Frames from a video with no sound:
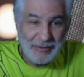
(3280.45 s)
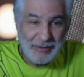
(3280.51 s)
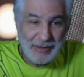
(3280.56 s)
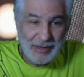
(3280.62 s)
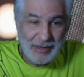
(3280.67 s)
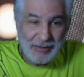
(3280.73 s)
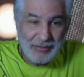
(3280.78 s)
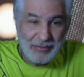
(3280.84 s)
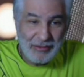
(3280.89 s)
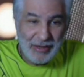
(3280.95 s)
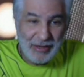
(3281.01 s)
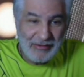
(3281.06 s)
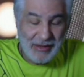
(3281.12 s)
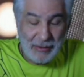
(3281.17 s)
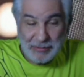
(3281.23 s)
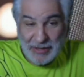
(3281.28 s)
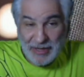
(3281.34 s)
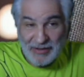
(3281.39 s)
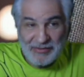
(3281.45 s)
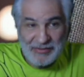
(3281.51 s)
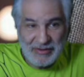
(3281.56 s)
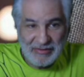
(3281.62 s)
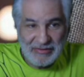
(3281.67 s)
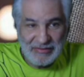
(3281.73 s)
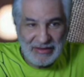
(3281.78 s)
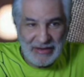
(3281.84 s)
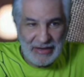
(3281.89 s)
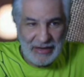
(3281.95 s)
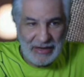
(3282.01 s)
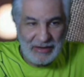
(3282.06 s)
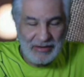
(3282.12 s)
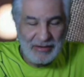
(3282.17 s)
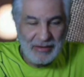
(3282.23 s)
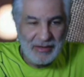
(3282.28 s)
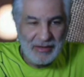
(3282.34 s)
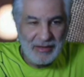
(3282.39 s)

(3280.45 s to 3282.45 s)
you know, it's up to us to stand.